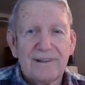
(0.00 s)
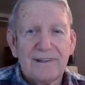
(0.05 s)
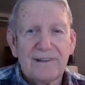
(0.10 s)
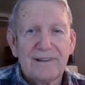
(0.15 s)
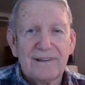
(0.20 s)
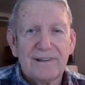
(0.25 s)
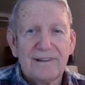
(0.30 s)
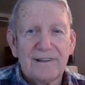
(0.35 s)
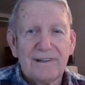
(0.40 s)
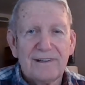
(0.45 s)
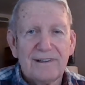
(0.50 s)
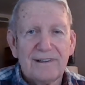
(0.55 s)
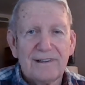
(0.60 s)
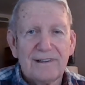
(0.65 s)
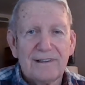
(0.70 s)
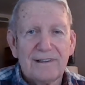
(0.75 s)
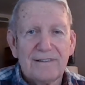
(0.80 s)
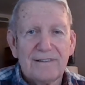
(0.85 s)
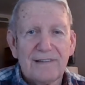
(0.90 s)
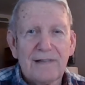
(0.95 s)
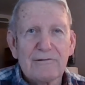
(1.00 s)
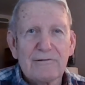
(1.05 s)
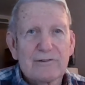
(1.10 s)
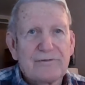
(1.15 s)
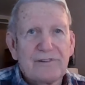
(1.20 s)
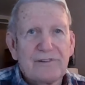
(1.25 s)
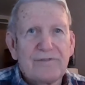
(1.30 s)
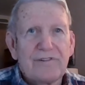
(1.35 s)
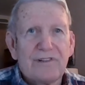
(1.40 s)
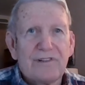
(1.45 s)
Uh, that
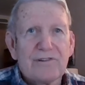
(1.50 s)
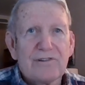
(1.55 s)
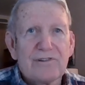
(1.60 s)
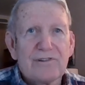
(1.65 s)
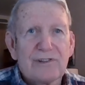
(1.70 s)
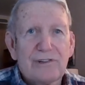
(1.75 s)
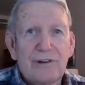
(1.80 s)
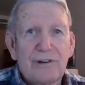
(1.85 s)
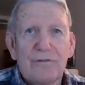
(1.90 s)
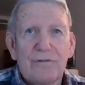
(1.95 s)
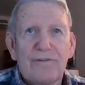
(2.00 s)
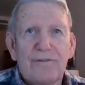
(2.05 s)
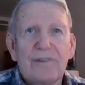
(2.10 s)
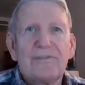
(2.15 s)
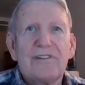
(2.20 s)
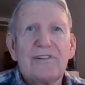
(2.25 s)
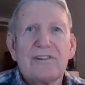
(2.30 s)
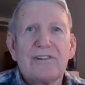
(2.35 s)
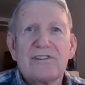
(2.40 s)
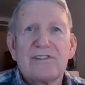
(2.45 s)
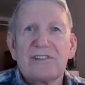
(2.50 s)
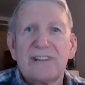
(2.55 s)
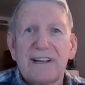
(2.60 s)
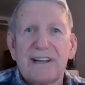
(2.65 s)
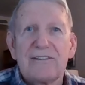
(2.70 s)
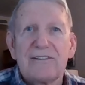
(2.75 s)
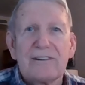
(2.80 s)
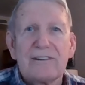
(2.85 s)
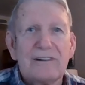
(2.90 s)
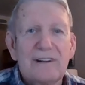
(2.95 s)
was 50 years ago. 50 years
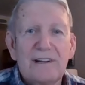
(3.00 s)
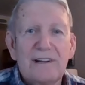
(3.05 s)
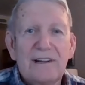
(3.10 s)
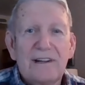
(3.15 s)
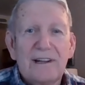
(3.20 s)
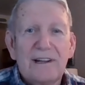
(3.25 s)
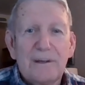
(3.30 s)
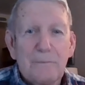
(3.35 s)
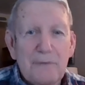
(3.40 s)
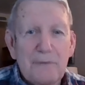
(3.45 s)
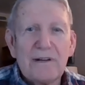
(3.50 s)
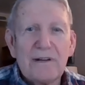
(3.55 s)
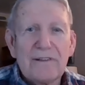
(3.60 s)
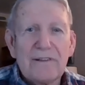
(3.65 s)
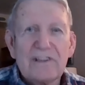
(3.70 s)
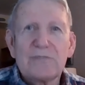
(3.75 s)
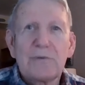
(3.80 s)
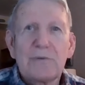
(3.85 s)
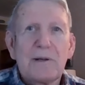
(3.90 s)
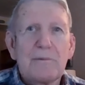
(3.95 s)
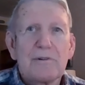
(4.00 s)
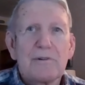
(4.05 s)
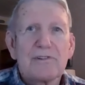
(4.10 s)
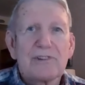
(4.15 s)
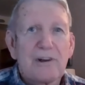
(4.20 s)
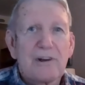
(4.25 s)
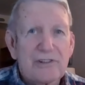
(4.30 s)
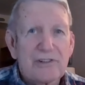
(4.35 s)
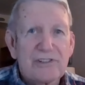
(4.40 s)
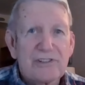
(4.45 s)
later, Many of these
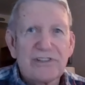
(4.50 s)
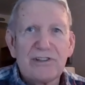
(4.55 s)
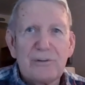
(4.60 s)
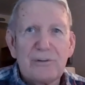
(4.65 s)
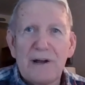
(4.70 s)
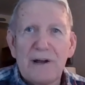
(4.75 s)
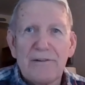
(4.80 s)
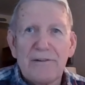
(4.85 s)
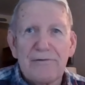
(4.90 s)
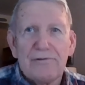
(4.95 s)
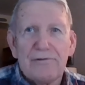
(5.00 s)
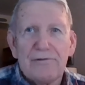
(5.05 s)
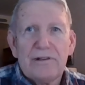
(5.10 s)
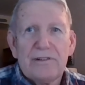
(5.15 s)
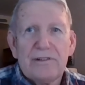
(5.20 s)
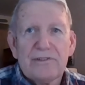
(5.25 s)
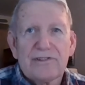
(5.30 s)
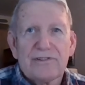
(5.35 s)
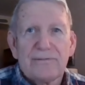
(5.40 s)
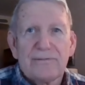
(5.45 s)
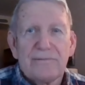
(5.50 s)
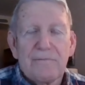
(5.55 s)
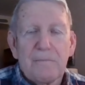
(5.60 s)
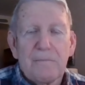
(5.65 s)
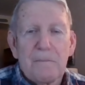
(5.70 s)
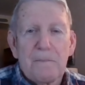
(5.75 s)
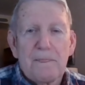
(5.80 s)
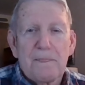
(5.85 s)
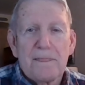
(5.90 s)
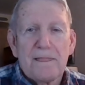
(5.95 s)
people are still my friends.
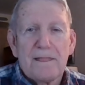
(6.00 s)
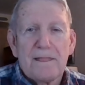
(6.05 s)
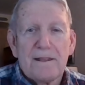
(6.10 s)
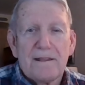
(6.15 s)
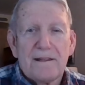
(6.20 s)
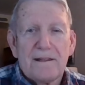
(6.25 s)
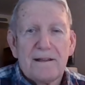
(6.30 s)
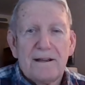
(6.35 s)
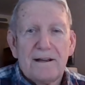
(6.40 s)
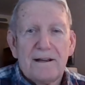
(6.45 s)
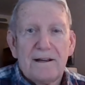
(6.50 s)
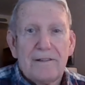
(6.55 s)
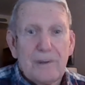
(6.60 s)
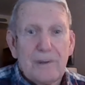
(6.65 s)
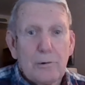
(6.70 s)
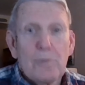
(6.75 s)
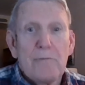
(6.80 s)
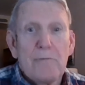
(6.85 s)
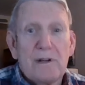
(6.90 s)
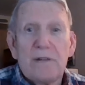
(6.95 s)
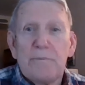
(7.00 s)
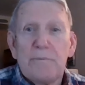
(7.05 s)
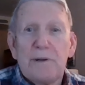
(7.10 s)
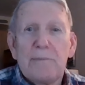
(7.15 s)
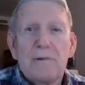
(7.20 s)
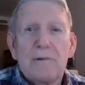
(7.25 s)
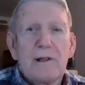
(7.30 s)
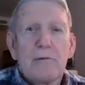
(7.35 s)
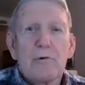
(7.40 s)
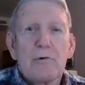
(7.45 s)
Uh, there were many
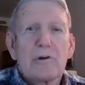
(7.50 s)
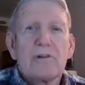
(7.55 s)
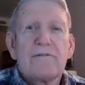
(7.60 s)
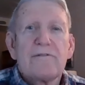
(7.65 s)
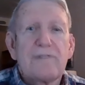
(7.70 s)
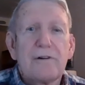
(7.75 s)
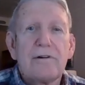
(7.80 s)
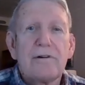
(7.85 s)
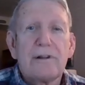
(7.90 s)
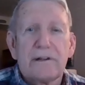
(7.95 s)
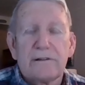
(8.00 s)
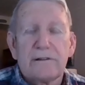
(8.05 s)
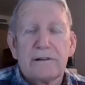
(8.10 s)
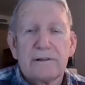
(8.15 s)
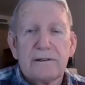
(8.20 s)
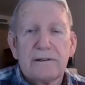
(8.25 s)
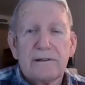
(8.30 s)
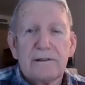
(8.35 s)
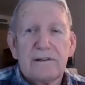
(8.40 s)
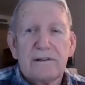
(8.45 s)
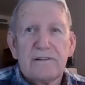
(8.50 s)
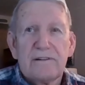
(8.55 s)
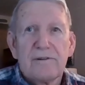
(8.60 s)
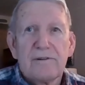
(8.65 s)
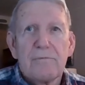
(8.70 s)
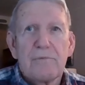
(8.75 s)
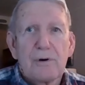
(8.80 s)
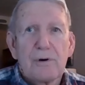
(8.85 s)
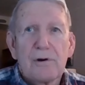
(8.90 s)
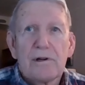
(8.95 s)
people that were converted
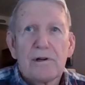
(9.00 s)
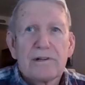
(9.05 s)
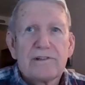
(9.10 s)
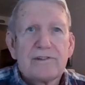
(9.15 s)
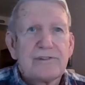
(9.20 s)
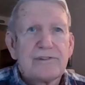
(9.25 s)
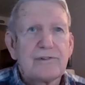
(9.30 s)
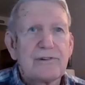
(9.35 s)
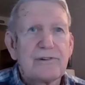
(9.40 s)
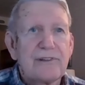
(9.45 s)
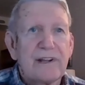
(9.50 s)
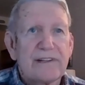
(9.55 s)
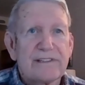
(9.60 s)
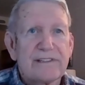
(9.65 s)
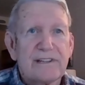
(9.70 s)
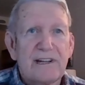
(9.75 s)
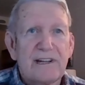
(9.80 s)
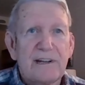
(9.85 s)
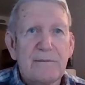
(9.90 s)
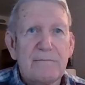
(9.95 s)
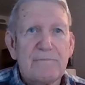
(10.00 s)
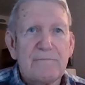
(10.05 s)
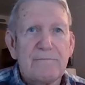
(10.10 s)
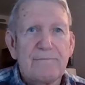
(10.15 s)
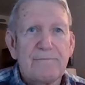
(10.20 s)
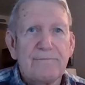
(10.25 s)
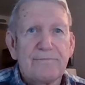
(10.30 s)
from Burlington during that time.